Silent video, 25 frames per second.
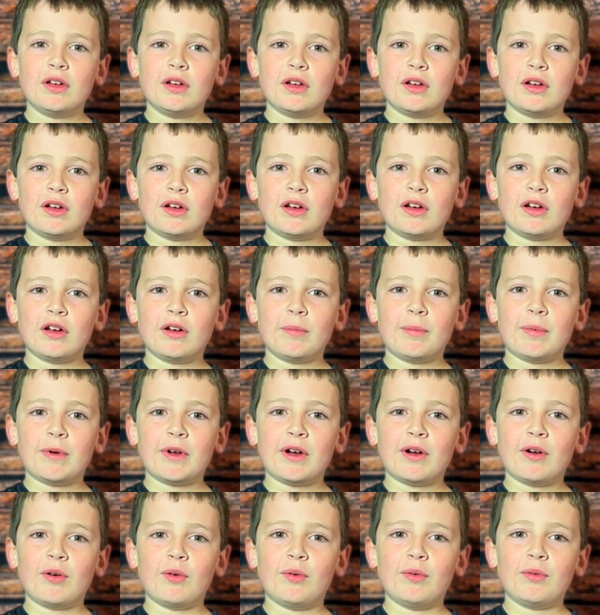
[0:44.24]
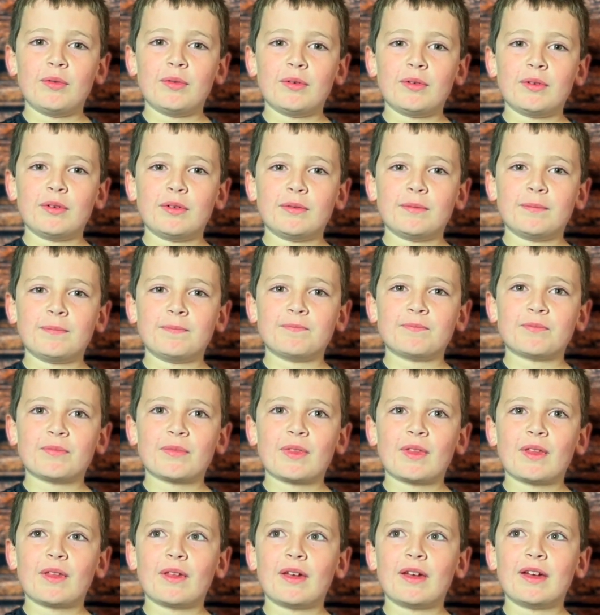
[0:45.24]
about
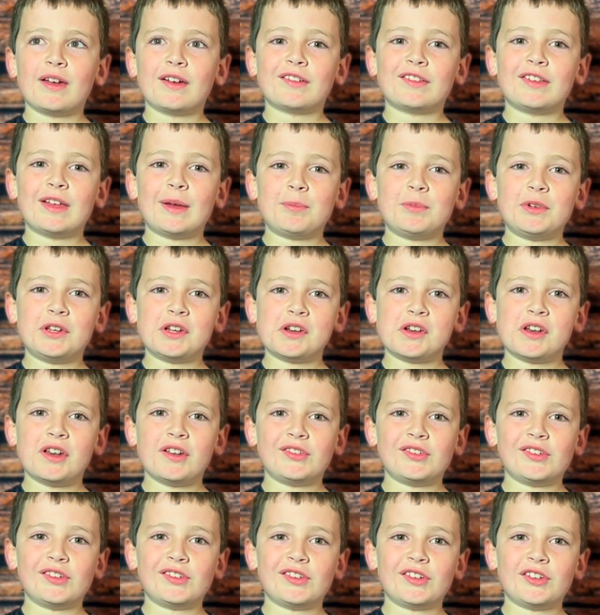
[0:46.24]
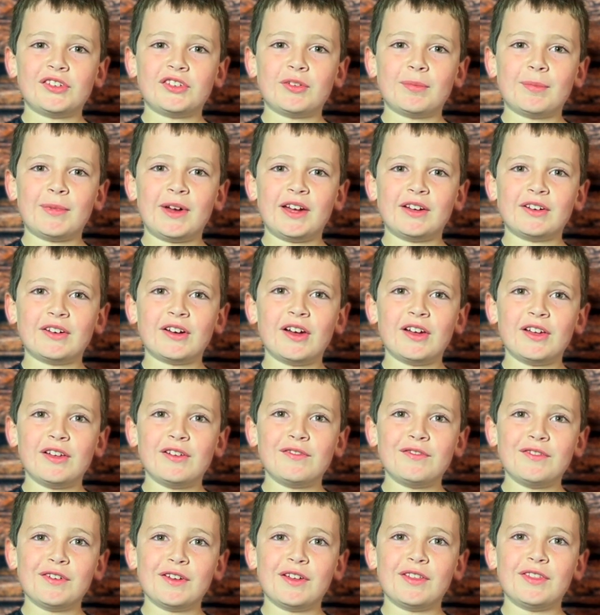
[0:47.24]
accepting Jesus into my
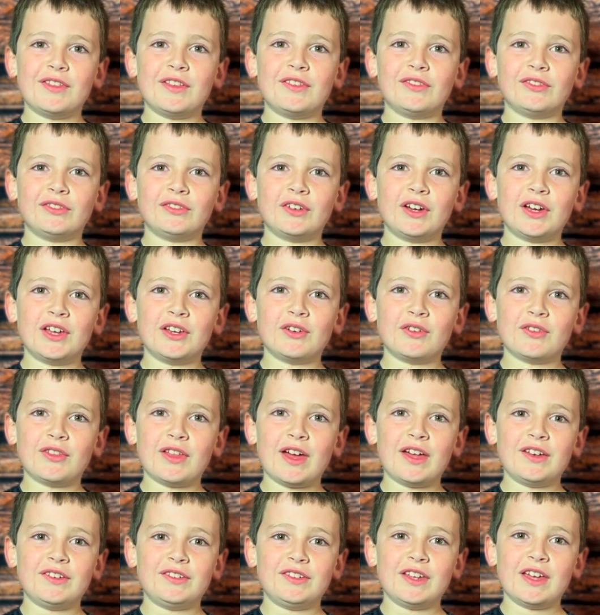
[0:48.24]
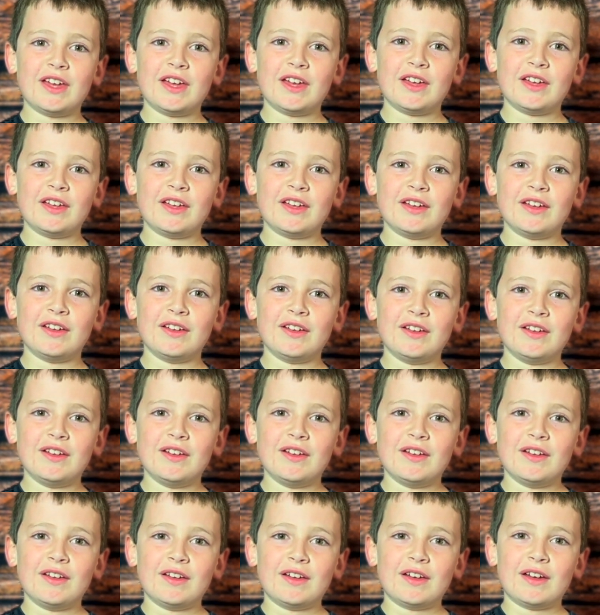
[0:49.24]
life, and then later that day
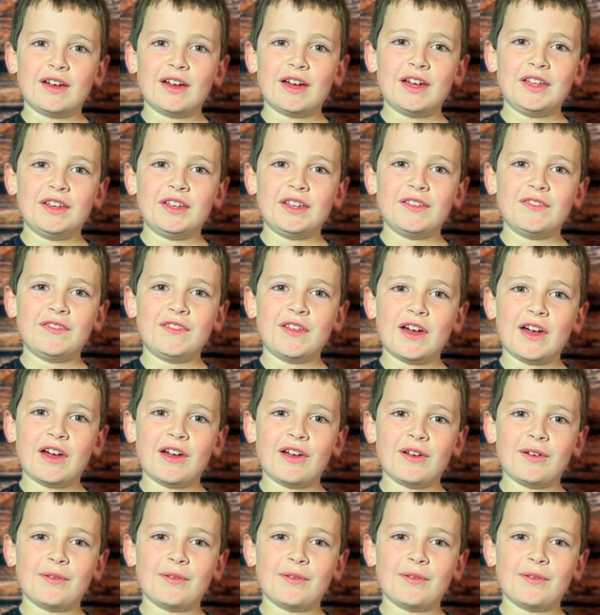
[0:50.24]
I did that.